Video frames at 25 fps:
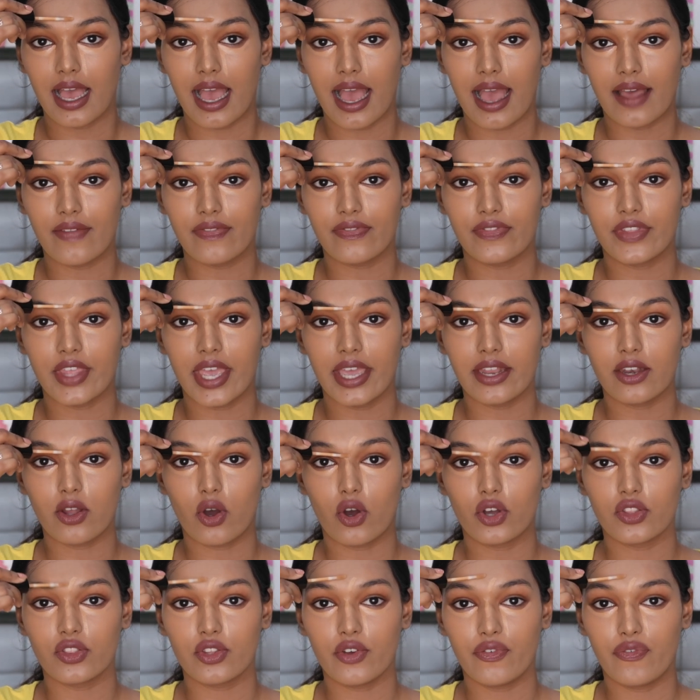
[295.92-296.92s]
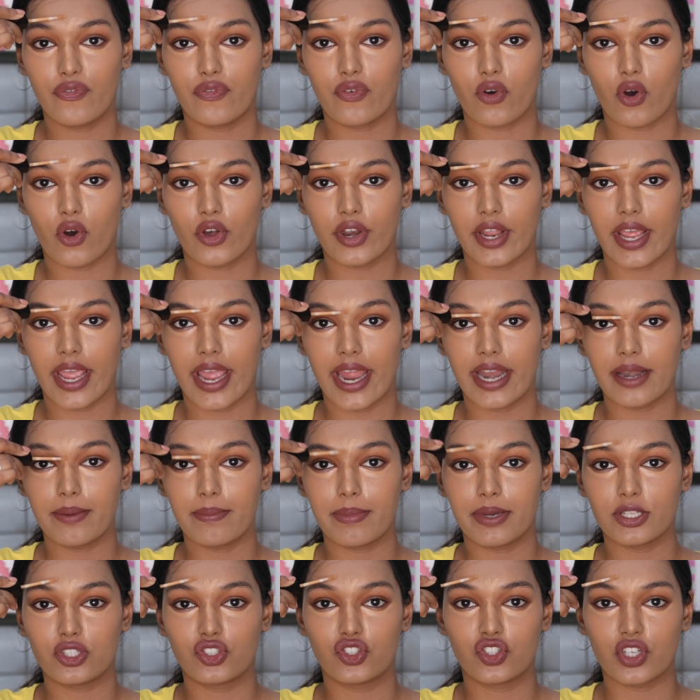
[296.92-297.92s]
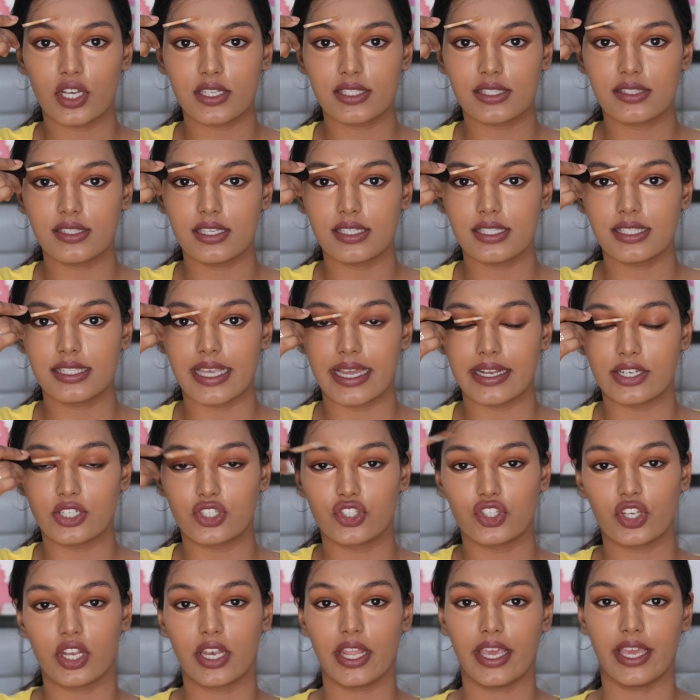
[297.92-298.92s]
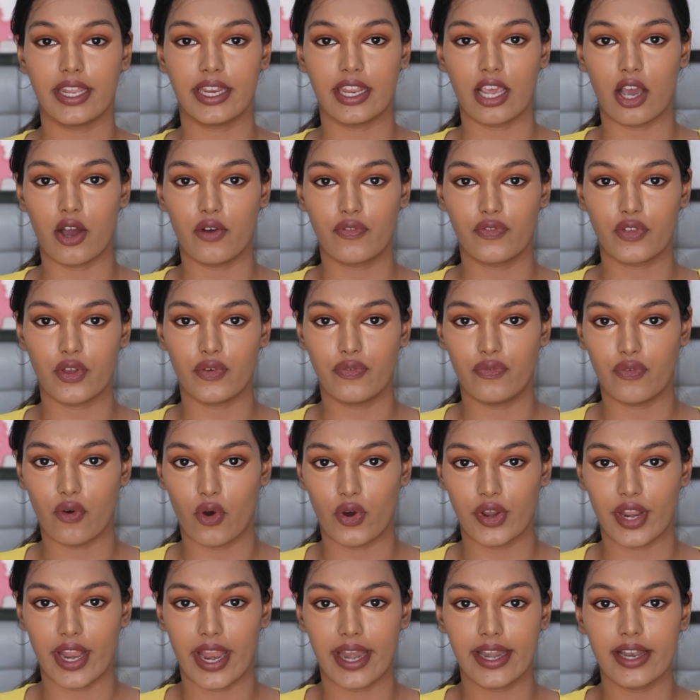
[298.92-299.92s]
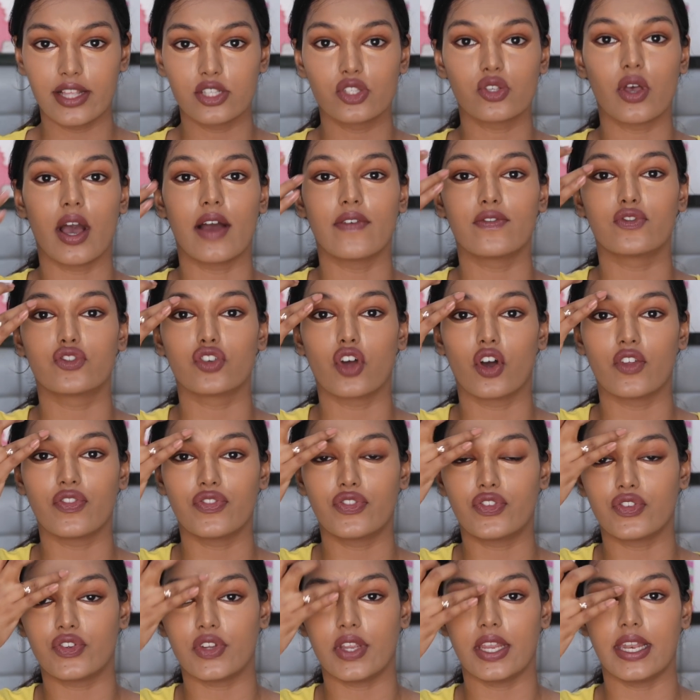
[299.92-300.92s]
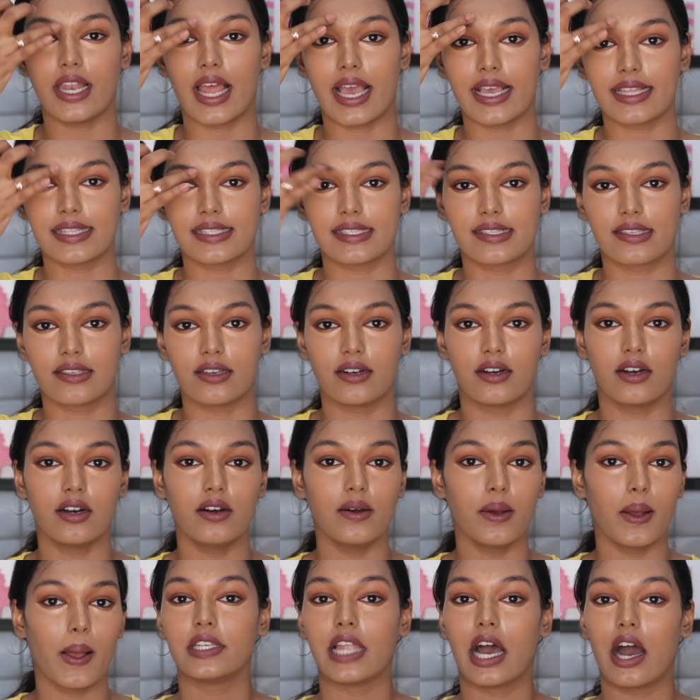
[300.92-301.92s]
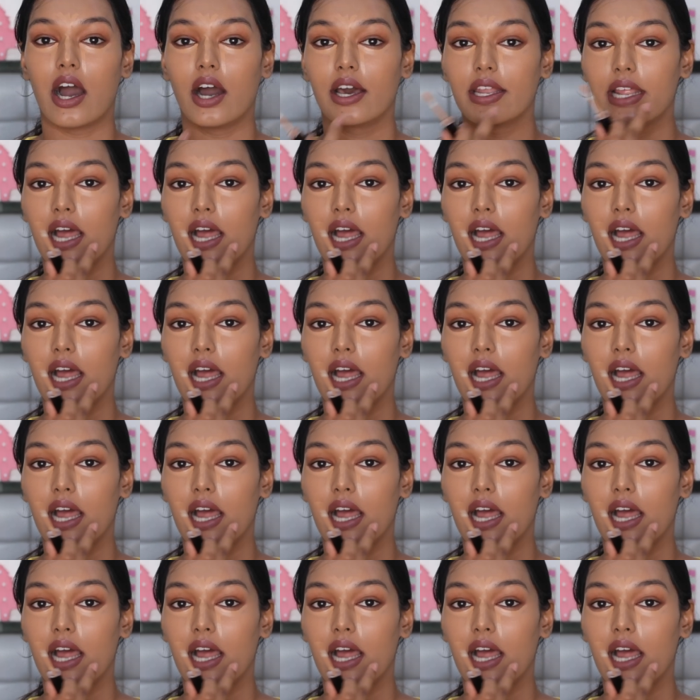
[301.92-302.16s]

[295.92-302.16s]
and then on the forehead, but just the central area of your forehead. So I've drawn 3 lines here. Now